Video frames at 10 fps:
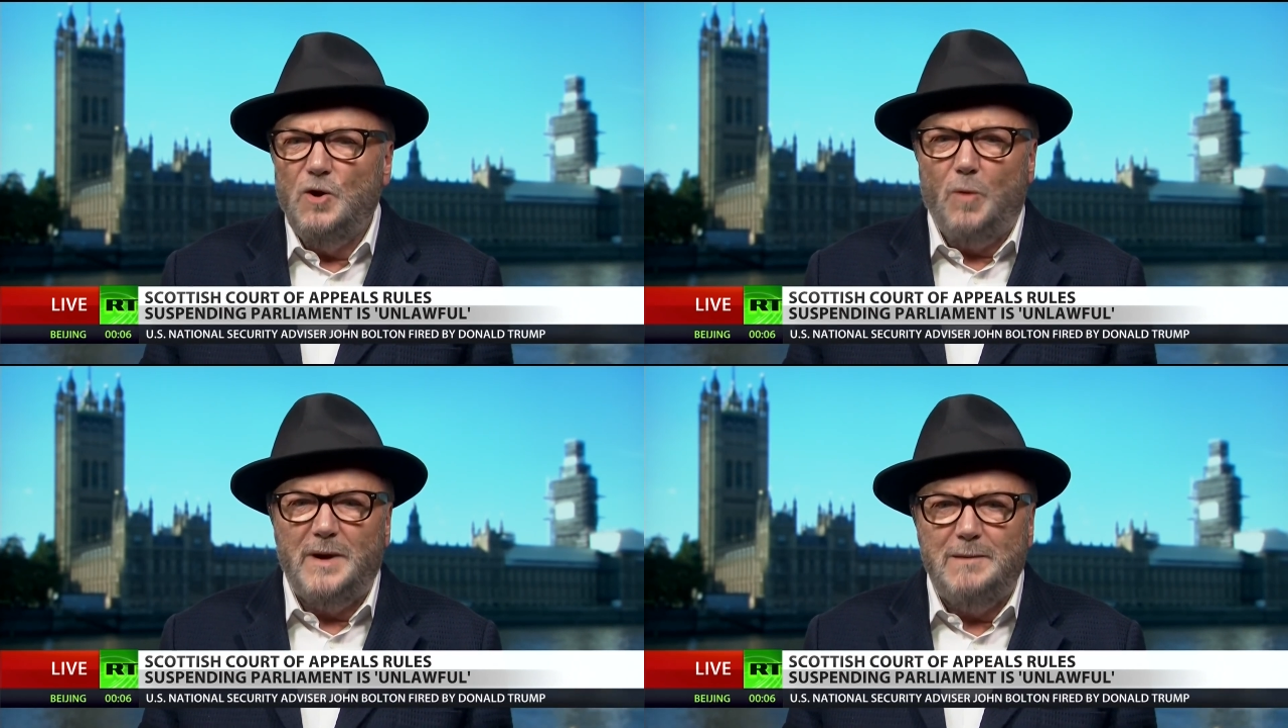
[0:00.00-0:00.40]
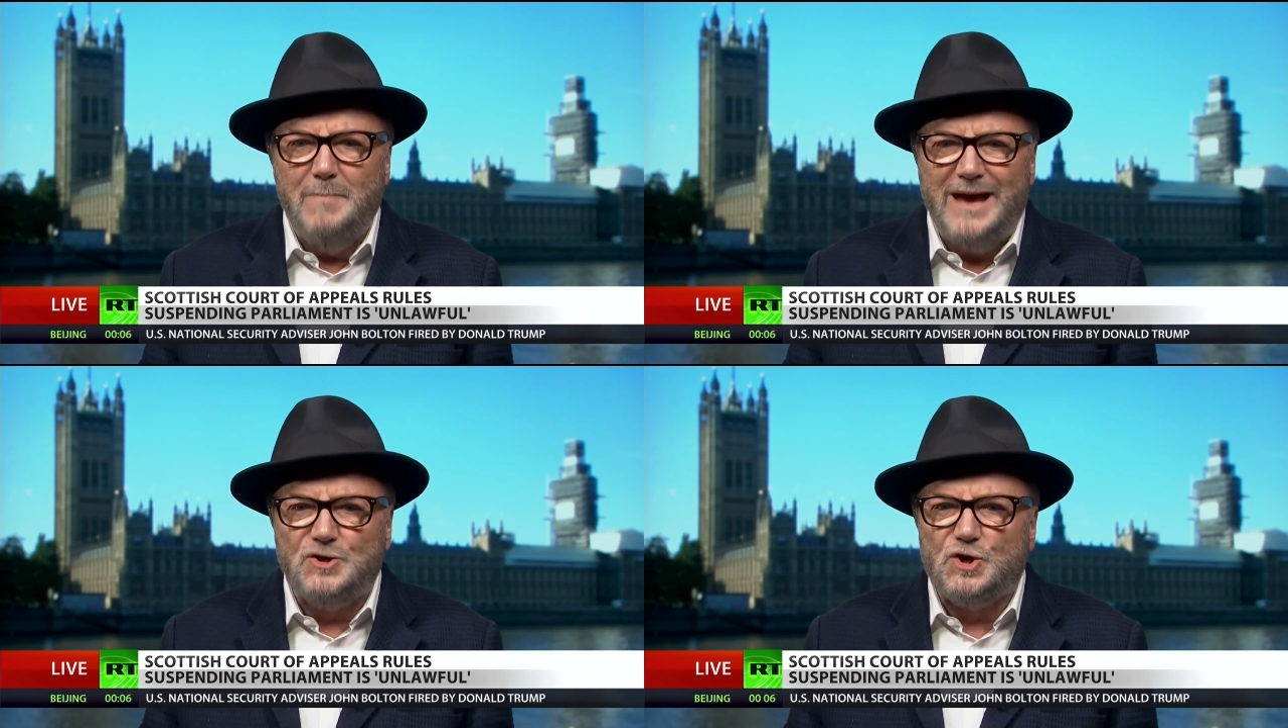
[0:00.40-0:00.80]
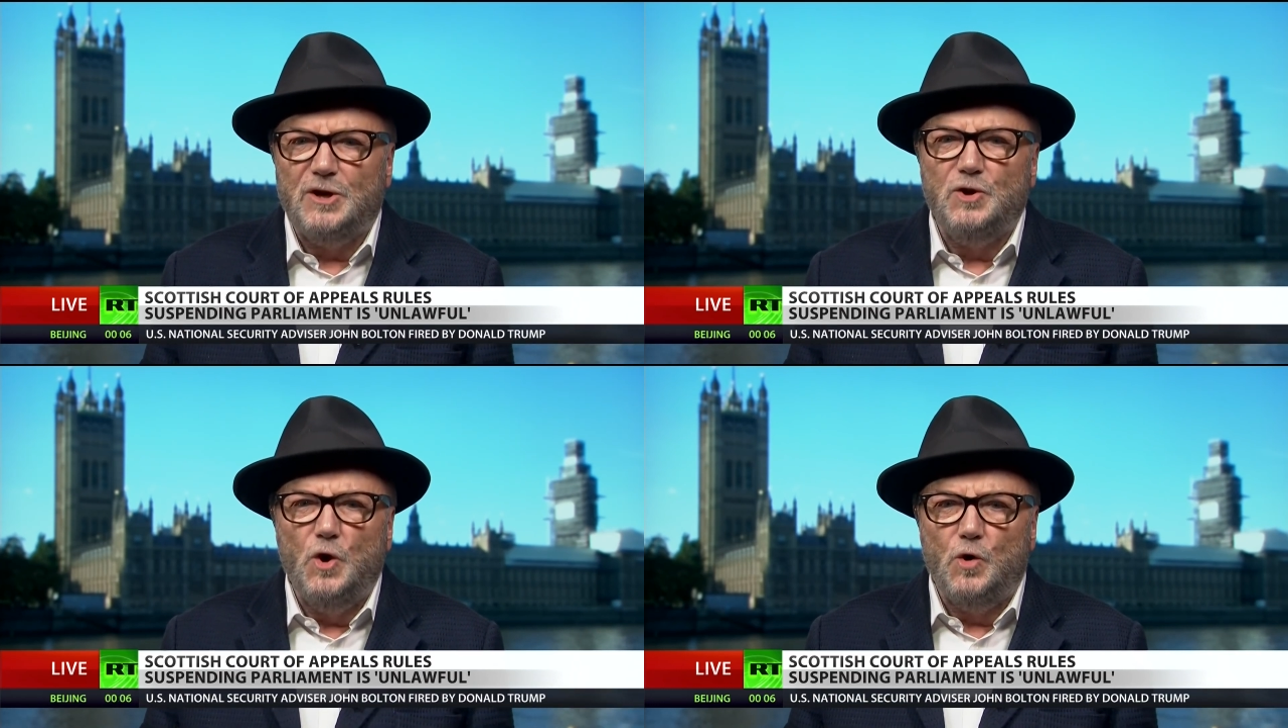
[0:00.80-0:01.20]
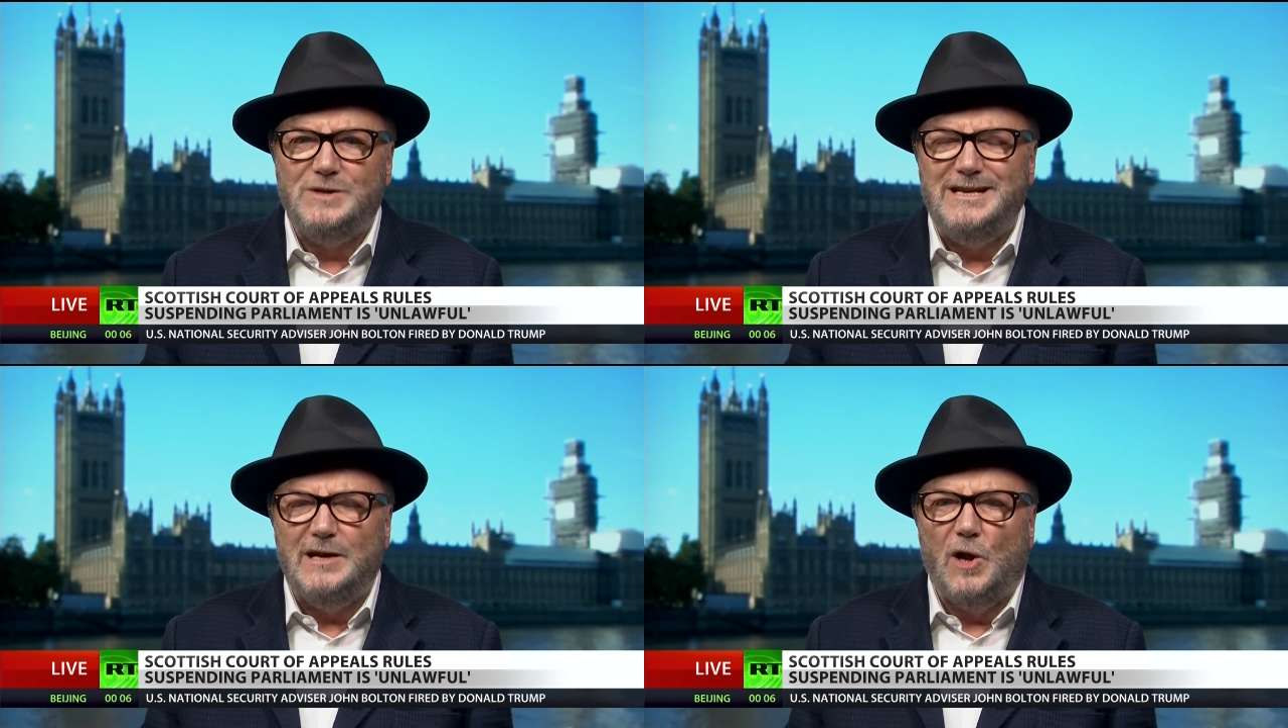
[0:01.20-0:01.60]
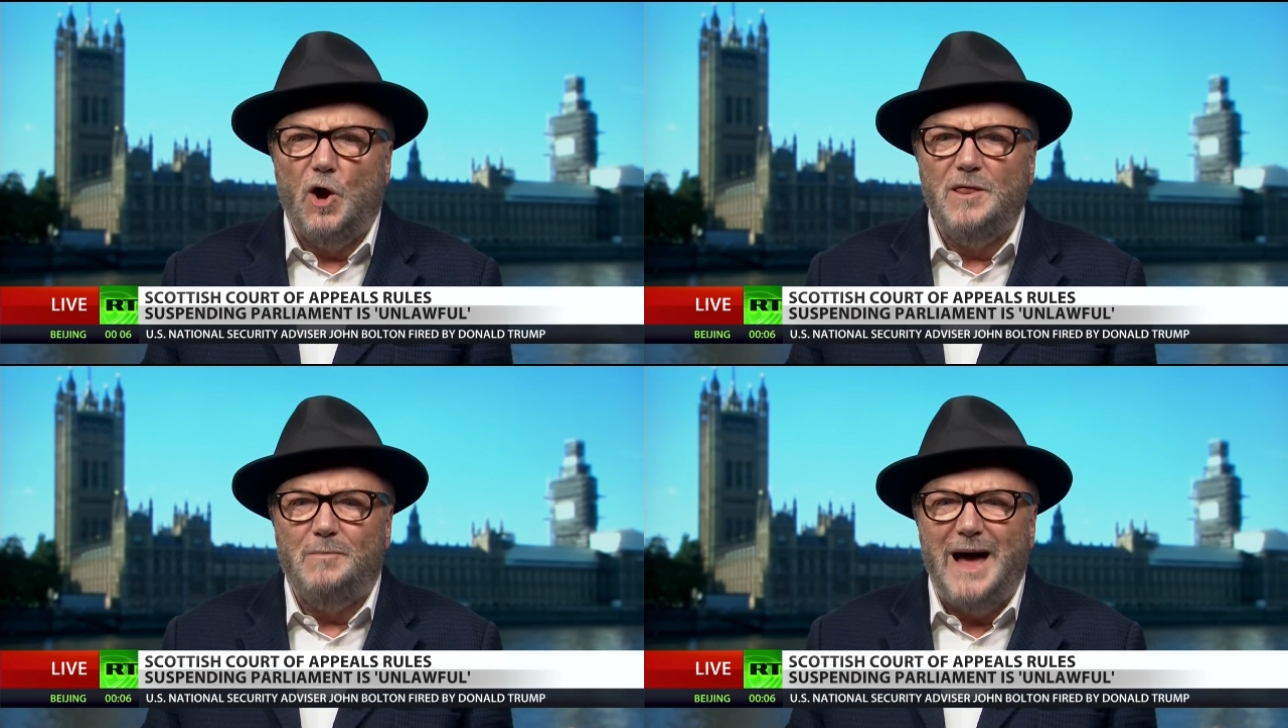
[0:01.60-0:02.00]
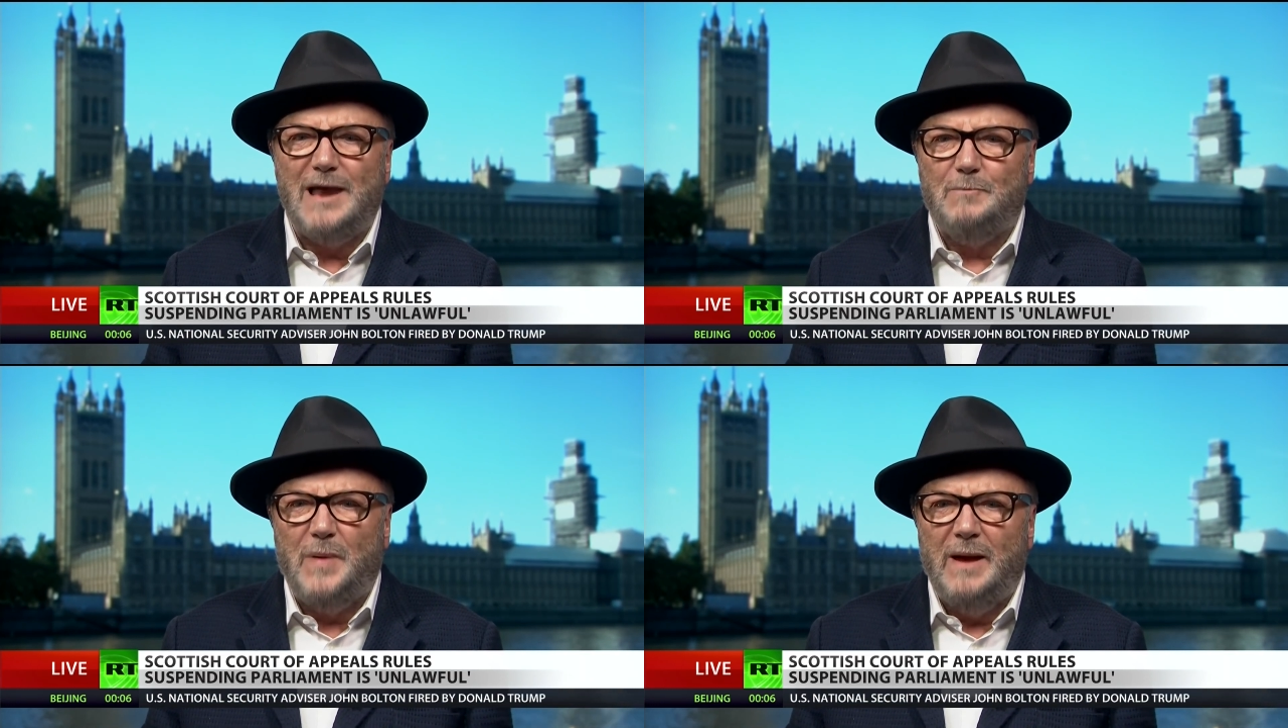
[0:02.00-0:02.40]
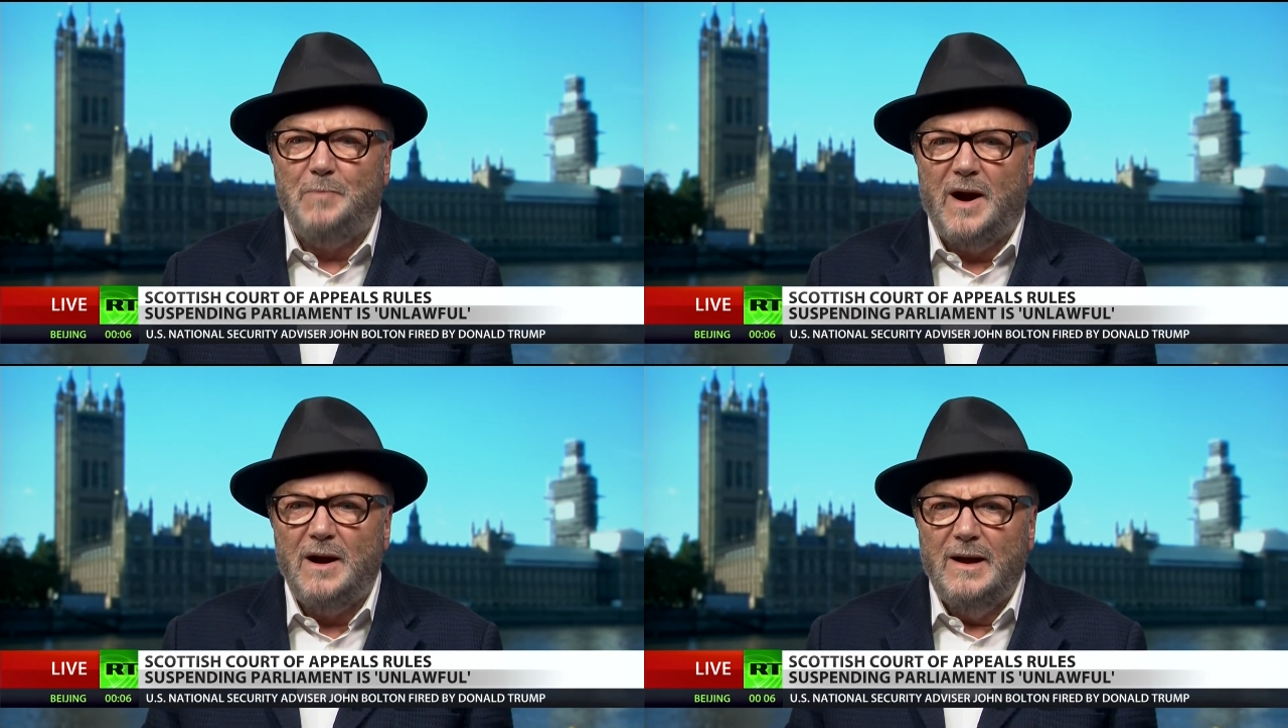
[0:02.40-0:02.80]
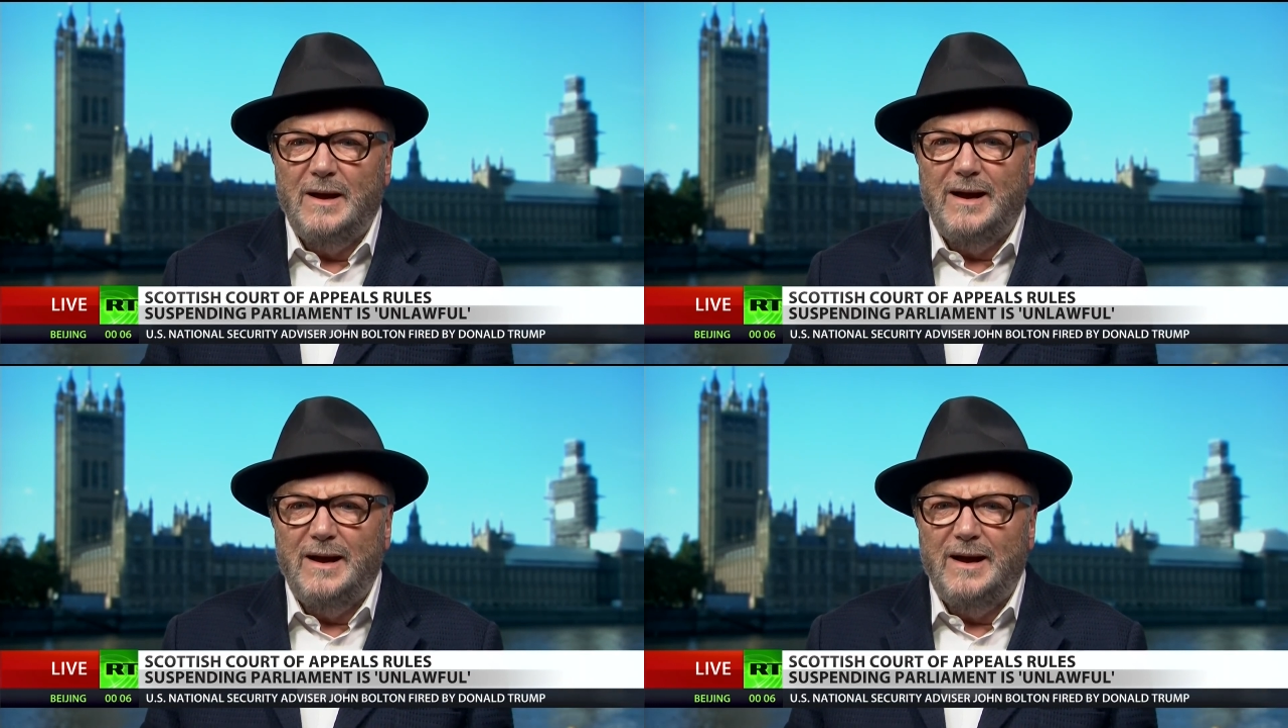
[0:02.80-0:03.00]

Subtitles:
Nobody mentioned no deal on the ballot paper.